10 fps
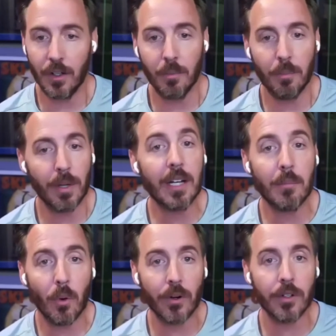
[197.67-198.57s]
brick and
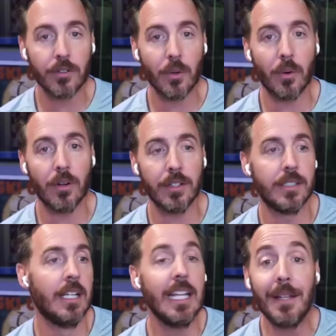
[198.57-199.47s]
mortar stores,
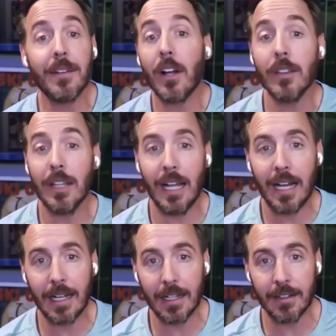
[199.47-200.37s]
even
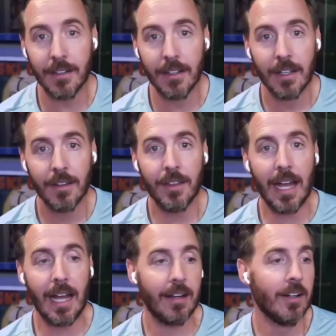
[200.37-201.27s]
online,
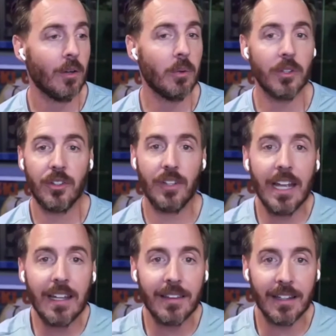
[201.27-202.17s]
that will
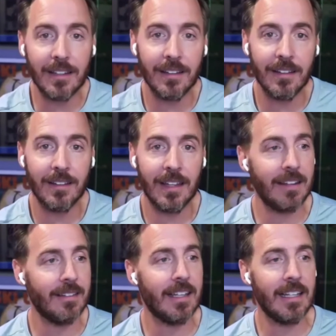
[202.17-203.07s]
say that
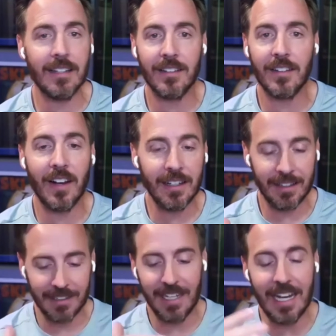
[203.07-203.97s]
they can
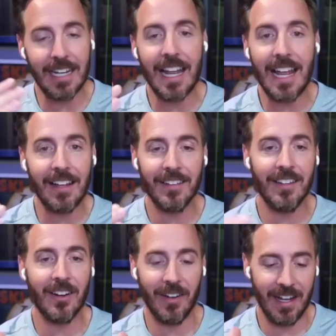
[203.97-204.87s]
contain
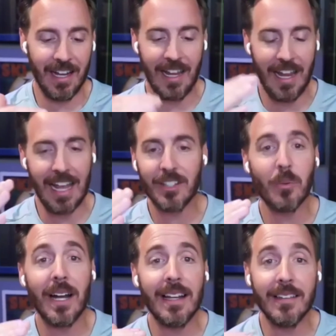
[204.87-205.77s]
X,
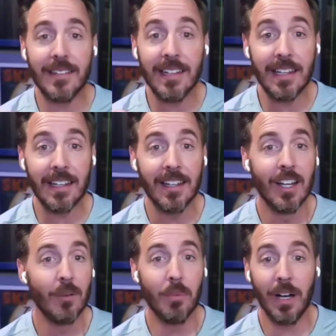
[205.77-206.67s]
Y, and Z,
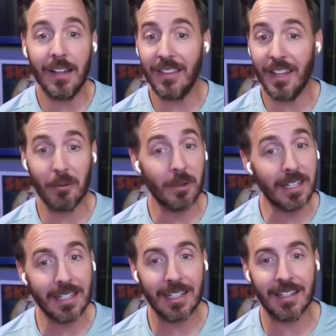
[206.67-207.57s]
but they
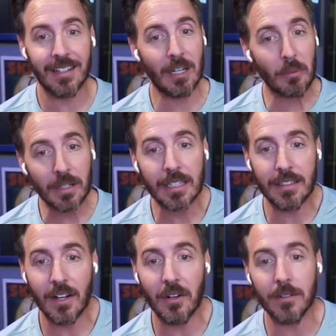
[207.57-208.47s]
really
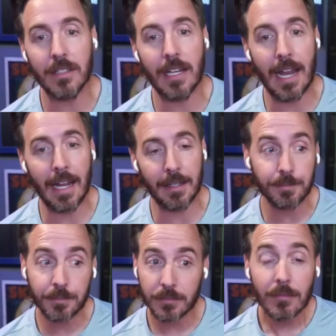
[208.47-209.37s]
don't. And
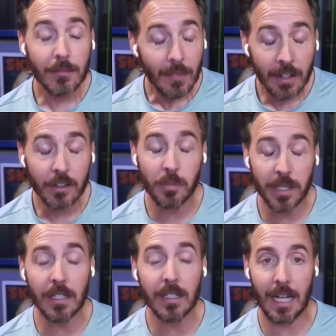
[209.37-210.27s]
there's been
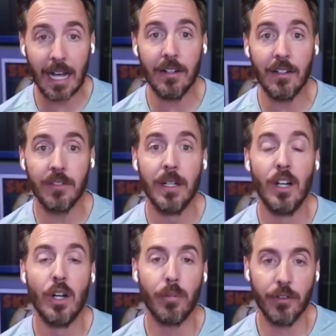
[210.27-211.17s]
a lot of
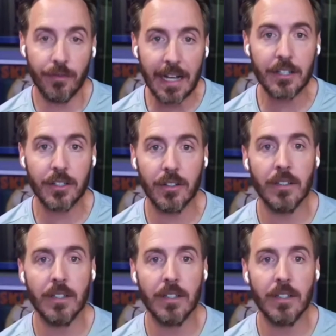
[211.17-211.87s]
professional